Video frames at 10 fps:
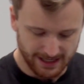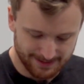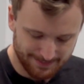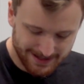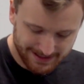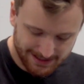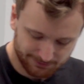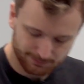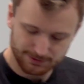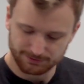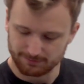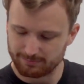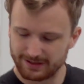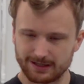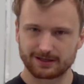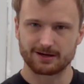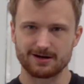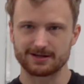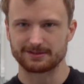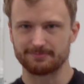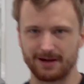In my case, we're using big honking